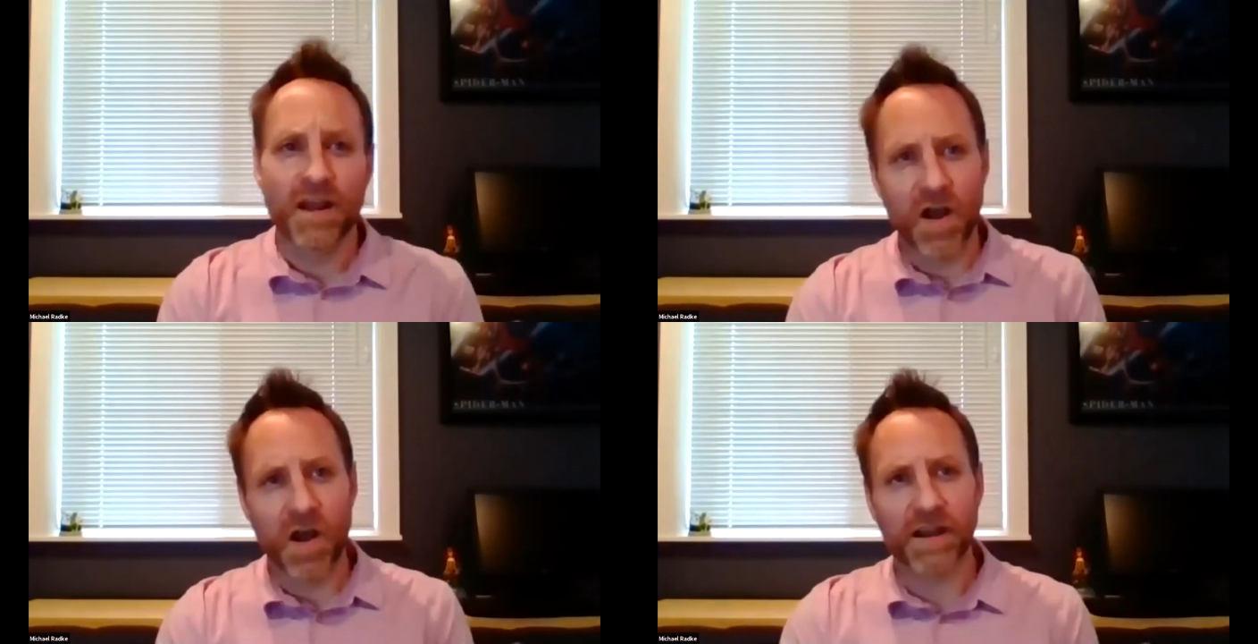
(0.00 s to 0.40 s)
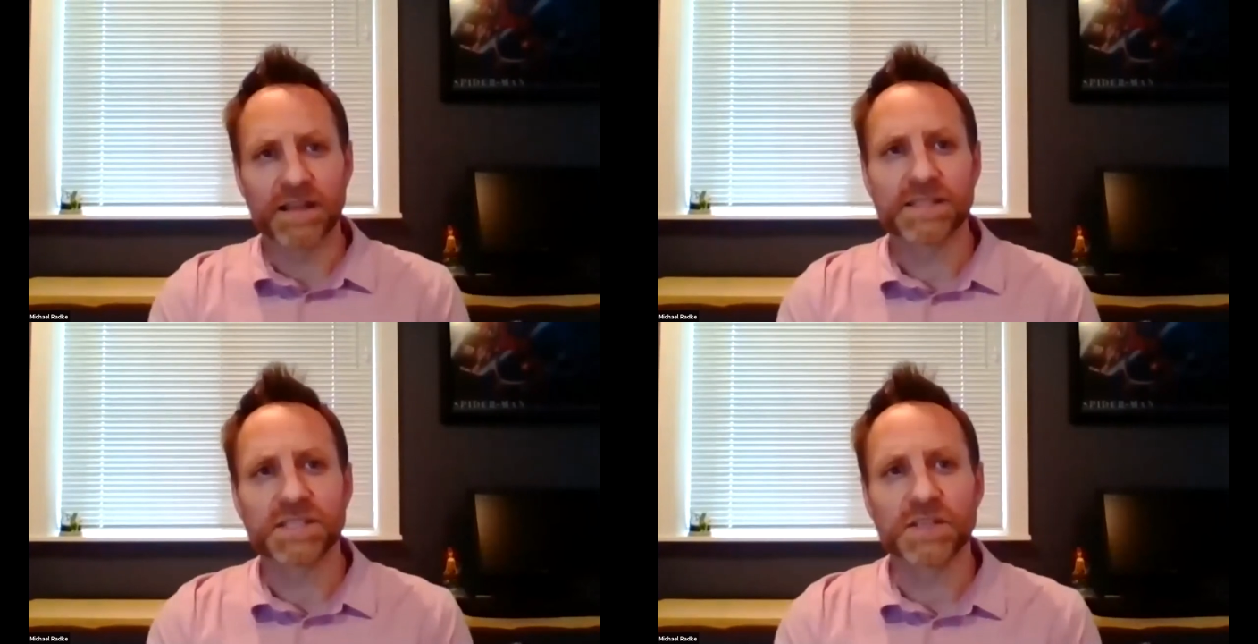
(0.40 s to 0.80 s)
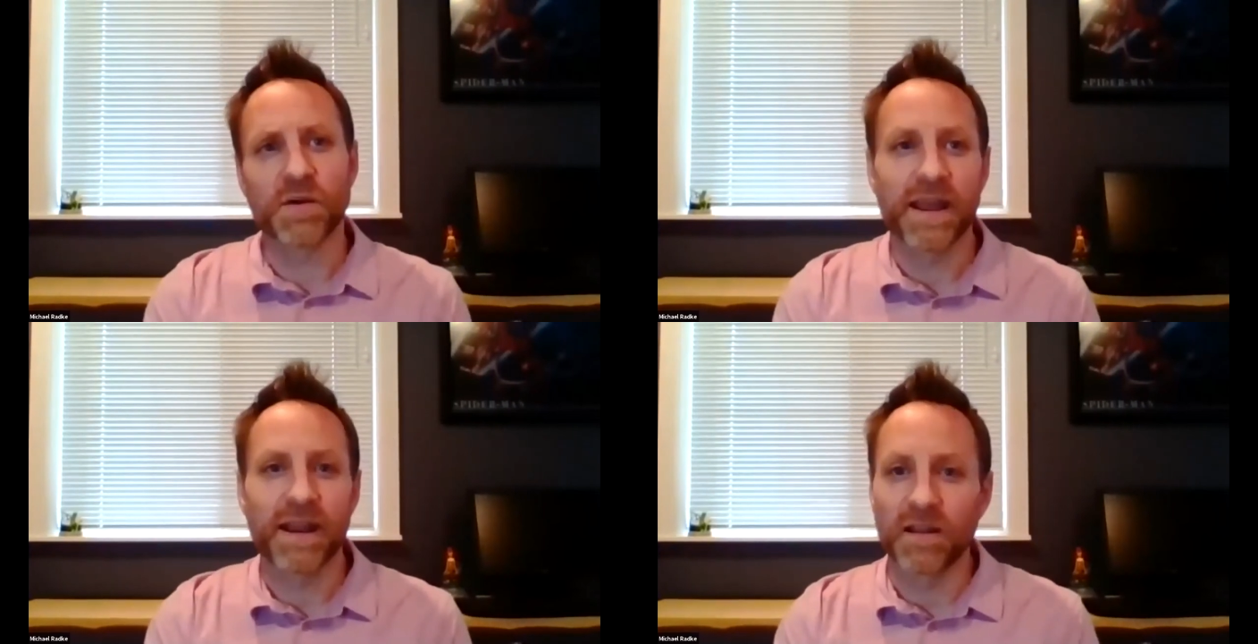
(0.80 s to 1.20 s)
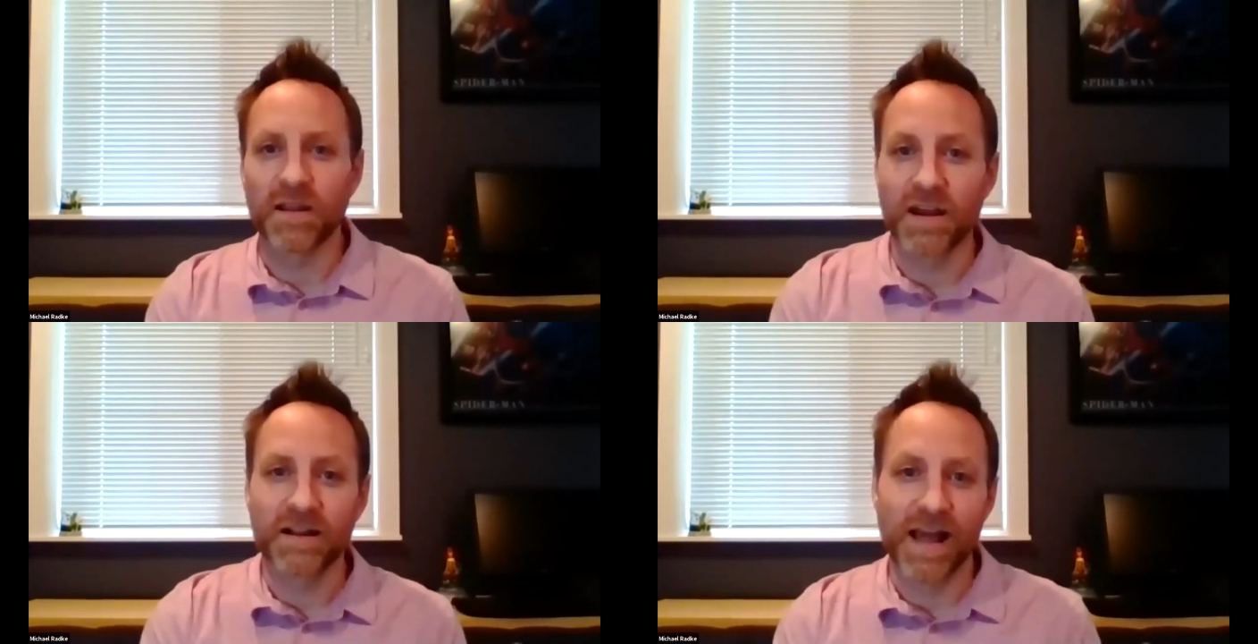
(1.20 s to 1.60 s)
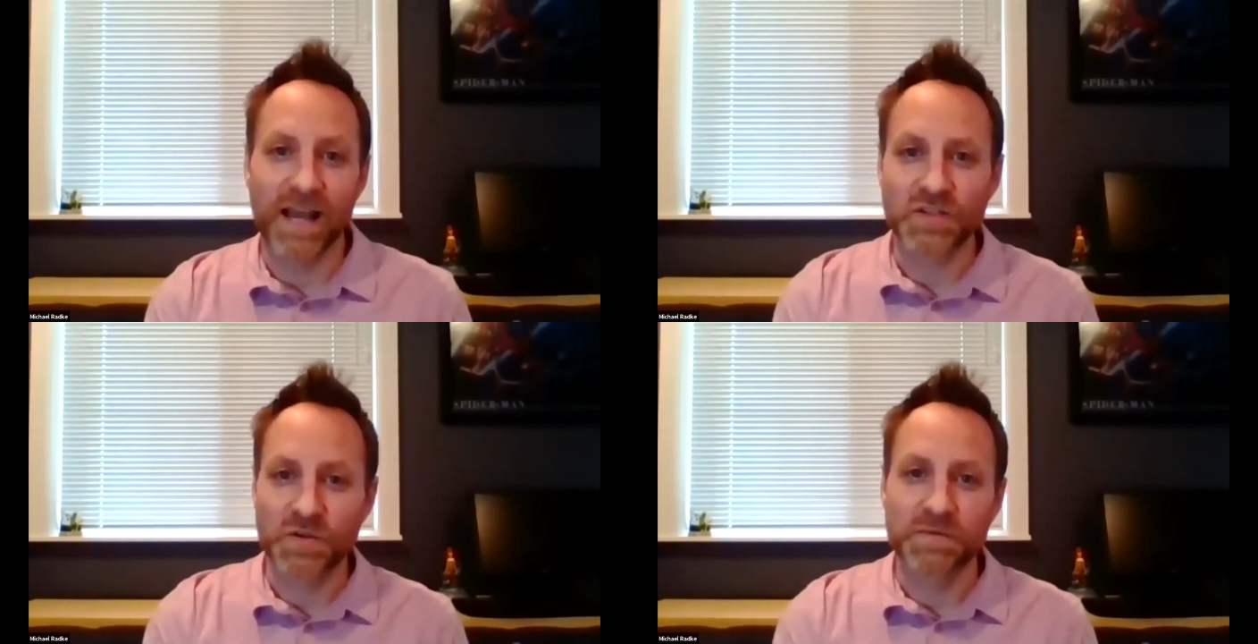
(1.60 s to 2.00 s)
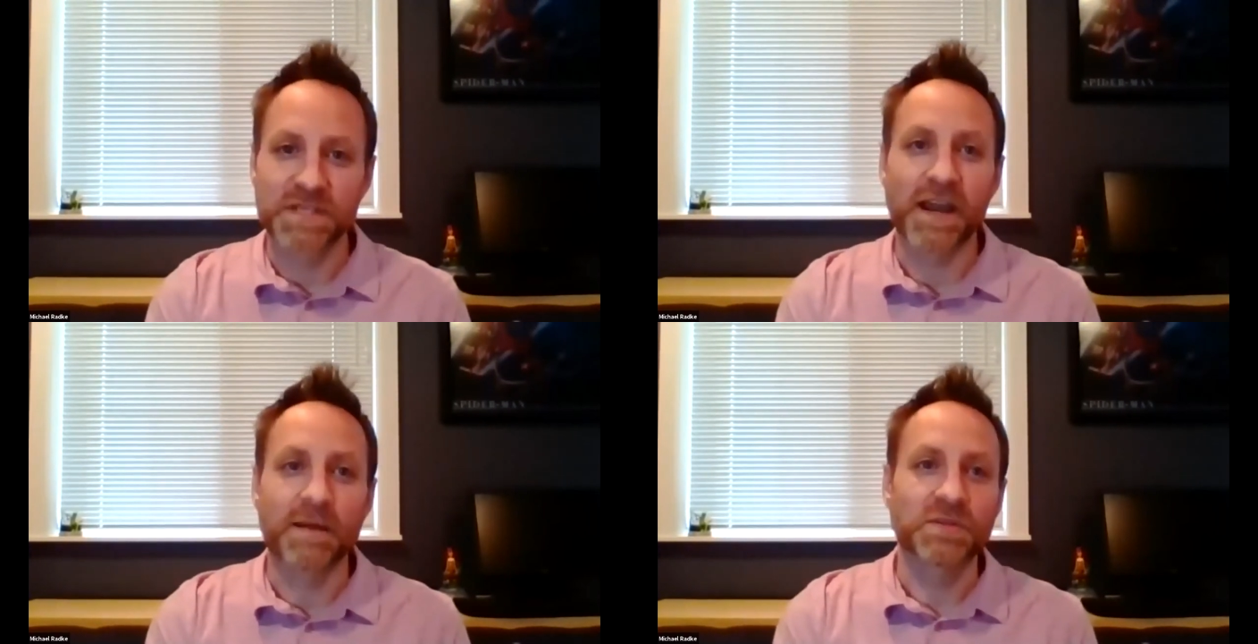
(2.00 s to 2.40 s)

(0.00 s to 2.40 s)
August, so I had a lot of classroom time.